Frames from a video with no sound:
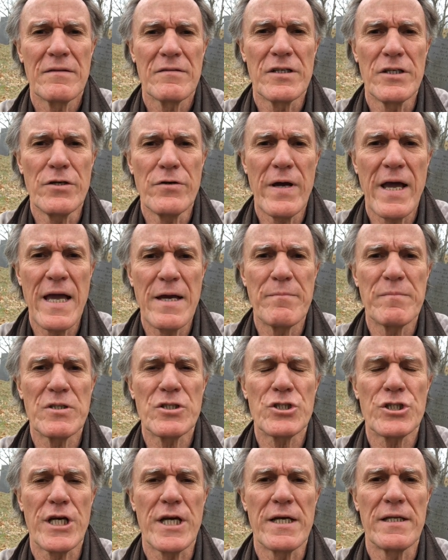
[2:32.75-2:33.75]
the new hate
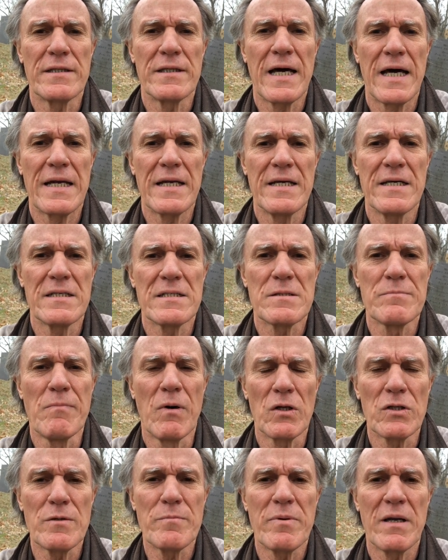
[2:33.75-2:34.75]
machine that is
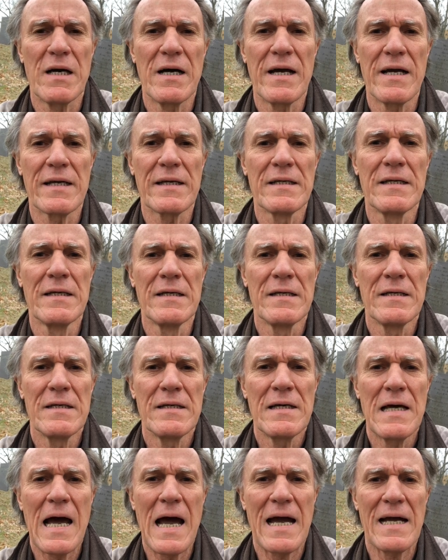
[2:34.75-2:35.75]
multiplying
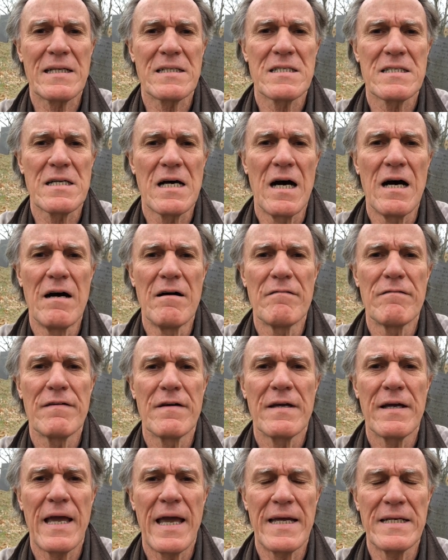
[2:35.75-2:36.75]
acts of
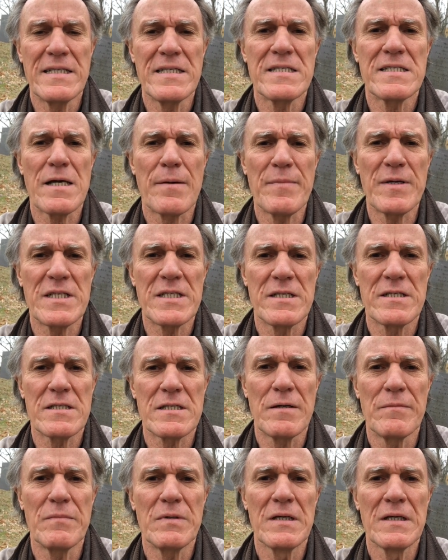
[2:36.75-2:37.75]

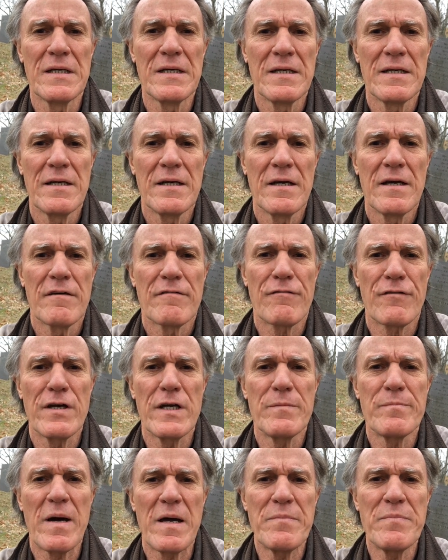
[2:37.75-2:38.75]
anti-Semitism
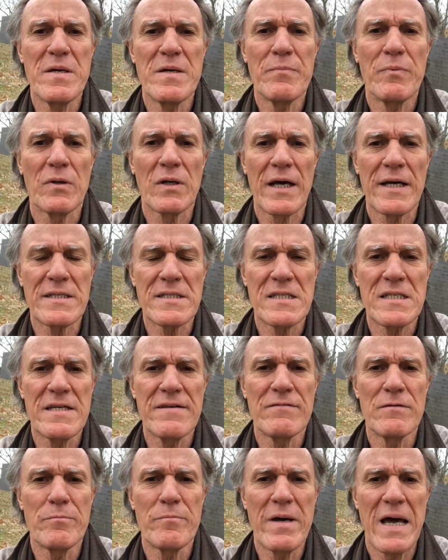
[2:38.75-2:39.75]
freed by people like
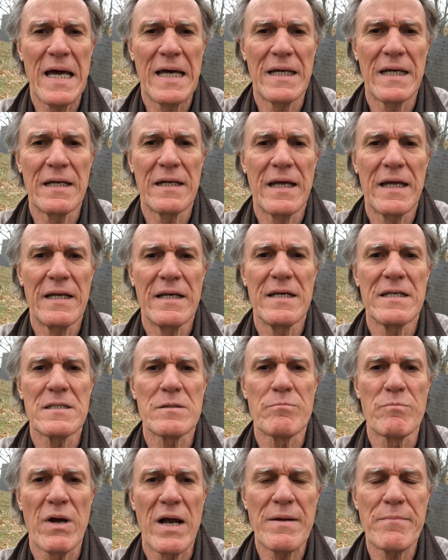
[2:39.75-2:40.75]
Stephen Bannon and
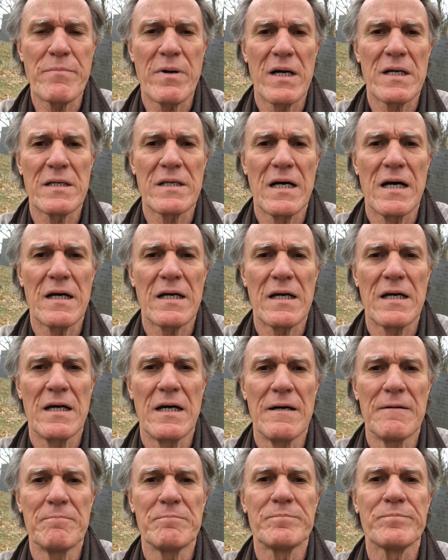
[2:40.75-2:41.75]
his
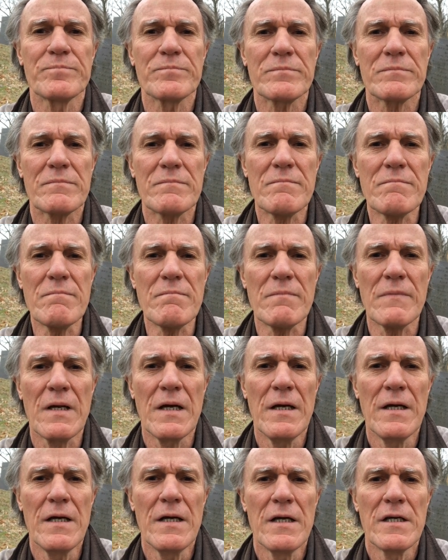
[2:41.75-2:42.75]
Breitbart.com
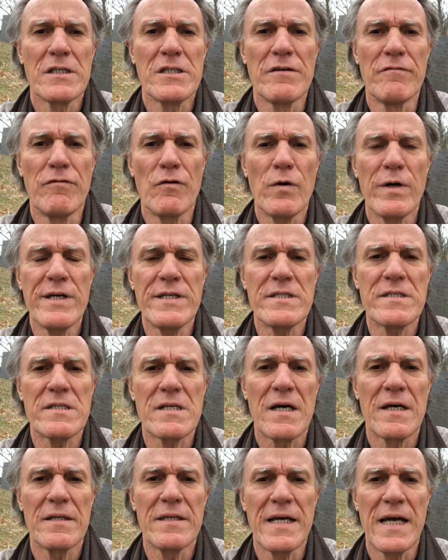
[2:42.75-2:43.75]
to
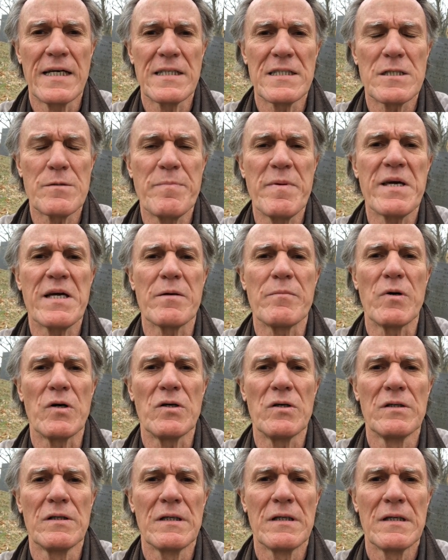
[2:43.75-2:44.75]
voice the unspeakable.